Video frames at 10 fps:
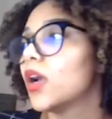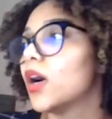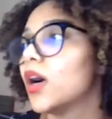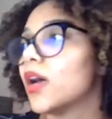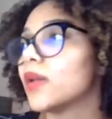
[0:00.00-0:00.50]

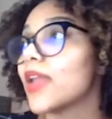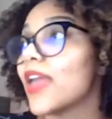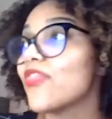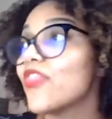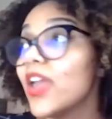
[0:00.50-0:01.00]

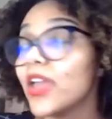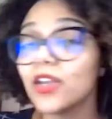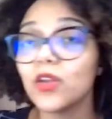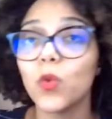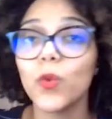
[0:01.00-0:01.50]
And then
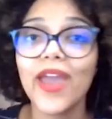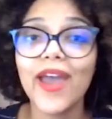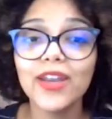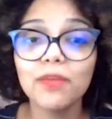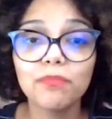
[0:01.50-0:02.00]
we
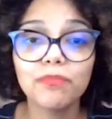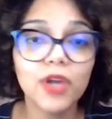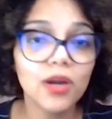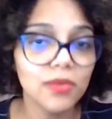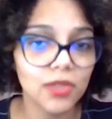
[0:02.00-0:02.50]
had a
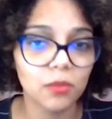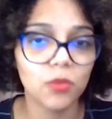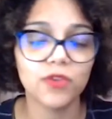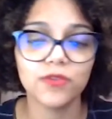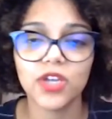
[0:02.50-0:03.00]
problem
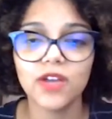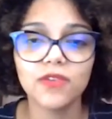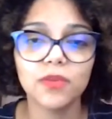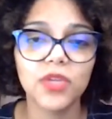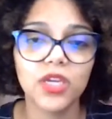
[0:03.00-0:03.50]
with Java
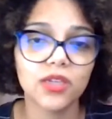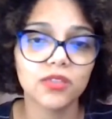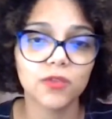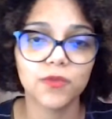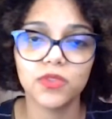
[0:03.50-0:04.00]
because
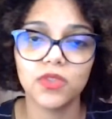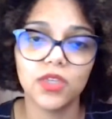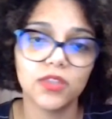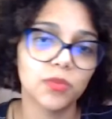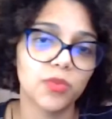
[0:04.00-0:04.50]
of
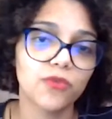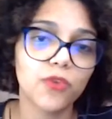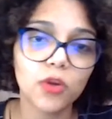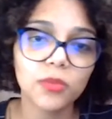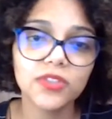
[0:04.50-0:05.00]
its
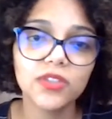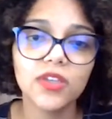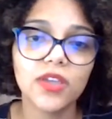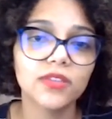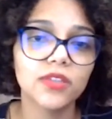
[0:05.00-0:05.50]
performance
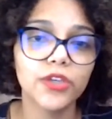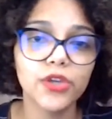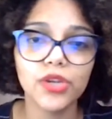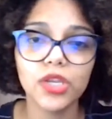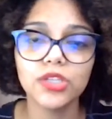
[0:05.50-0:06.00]
and
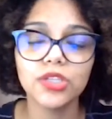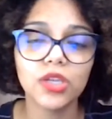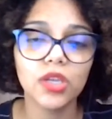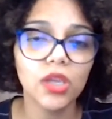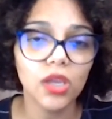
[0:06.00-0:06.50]

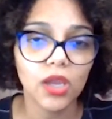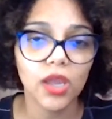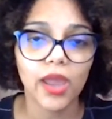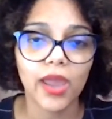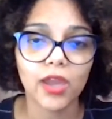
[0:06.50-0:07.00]
security,
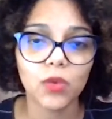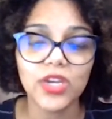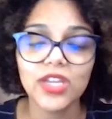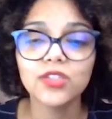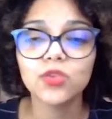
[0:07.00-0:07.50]
and we
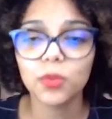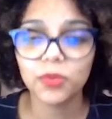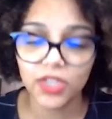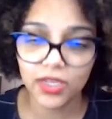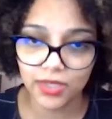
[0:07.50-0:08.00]
need to
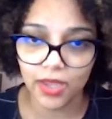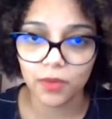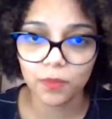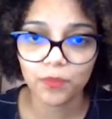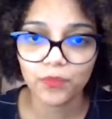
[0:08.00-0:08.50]
update that.
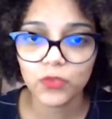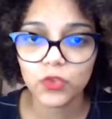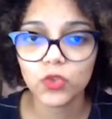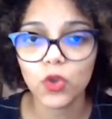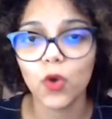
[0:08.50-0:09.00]

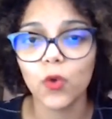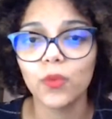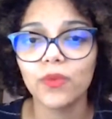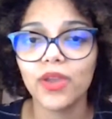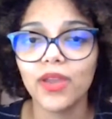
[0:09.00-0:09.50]
So
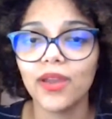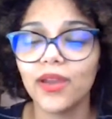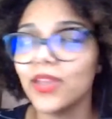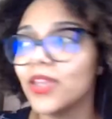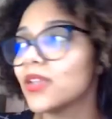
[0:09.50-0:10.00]

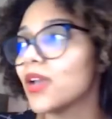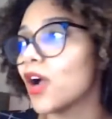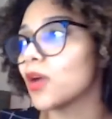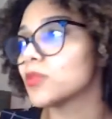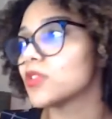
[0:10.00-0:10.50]
here
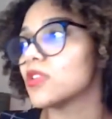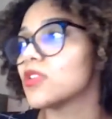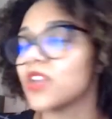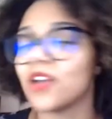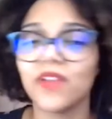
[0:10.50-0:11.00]
comes
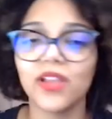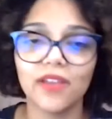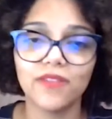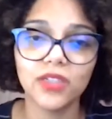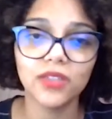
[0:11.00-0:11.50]
Java
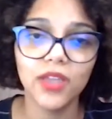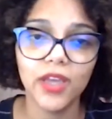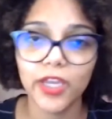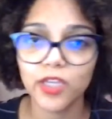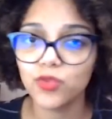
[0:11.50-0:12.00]
11.
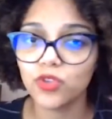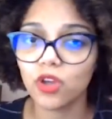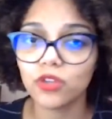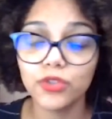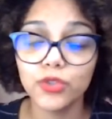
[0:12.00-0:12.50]
If you're
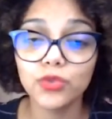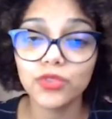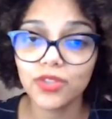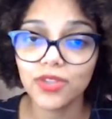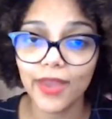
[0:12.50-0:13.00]
not
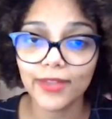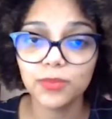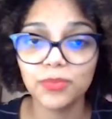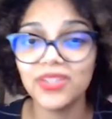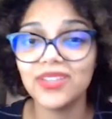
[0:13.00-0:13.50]
using yet,
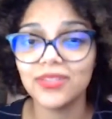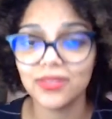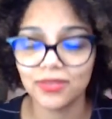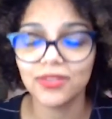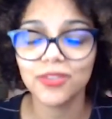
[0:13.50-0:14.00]
please
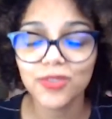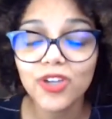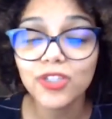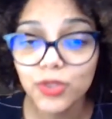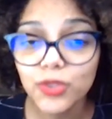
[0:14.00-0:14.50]

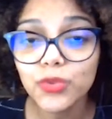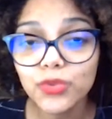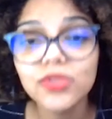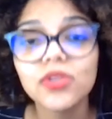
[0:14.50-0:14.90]
start to use.